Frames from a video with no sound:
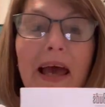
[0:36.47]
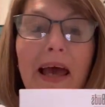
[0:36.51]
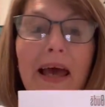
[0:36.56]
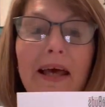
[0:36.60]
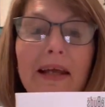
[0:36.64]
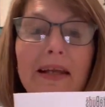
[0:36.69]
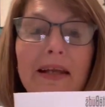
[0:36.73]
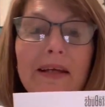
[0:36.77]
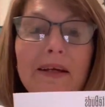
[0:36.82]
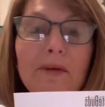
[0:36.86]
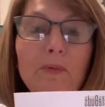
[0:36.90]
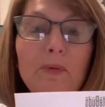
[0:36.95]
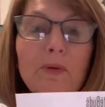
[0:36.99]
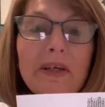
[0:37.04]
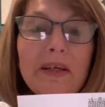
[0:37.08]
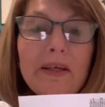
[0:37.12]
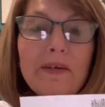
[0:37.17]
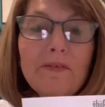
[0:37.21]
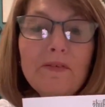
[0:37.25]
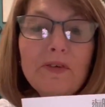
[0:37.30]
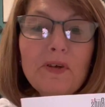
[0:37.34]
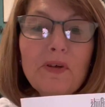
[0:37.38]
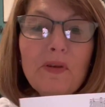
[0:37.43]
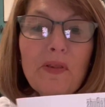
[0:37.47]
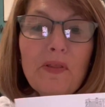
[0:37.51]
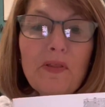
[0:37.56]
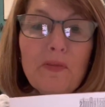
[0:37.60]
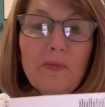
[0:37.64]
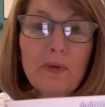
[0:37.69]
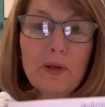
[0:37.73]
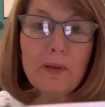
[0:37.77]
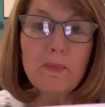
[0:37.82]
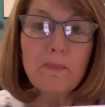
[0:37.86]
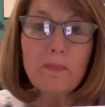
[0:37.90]
and it will give you
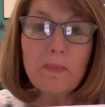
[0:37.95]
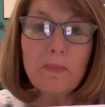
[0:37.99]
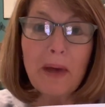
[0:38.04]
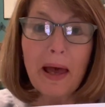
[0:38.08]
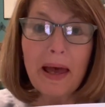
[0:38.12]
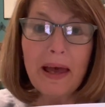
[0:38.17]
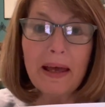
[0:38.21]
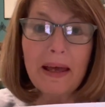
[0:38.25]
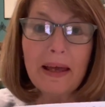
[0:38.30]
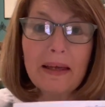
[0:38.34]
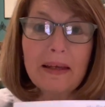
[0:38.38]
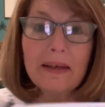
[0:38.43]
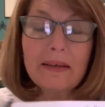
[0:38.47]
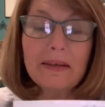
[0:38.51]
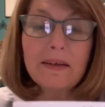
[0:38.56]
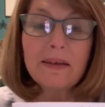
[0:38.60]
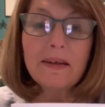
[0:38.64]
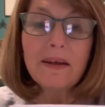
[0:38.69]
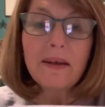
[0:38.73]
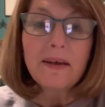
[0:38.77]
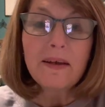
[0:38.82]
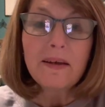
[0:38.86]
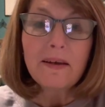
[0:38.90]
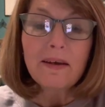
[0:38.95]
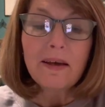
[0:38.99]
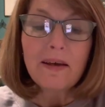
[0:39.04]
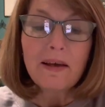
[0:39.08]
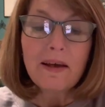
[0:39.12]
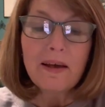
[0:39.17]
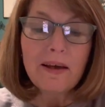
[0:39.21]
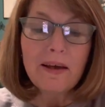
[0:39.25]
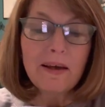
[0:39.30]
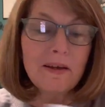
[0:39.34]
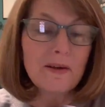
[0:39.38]
three main
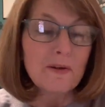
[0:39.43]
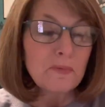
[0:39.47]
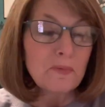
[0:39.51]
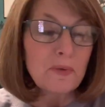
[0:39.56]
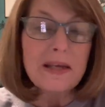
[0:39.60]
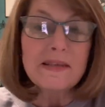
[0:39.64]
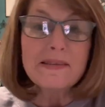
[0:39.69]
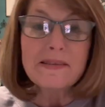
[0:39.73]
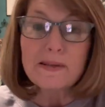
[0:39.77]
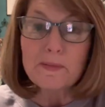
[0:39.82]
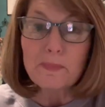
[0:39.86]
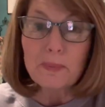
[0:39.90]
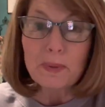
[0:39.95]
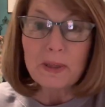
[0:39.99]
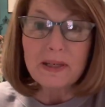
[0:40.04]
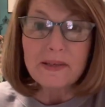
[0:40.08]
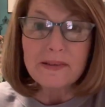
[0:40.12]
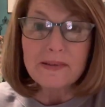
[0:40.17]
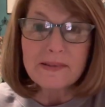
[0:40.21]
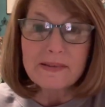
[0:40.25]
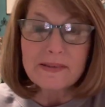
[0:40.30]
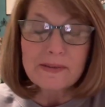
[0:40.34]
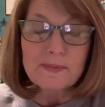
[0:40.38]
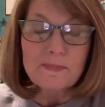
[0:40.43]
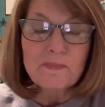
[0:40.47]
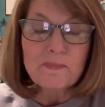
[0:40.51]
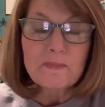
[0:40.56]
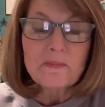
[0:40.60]
recipes.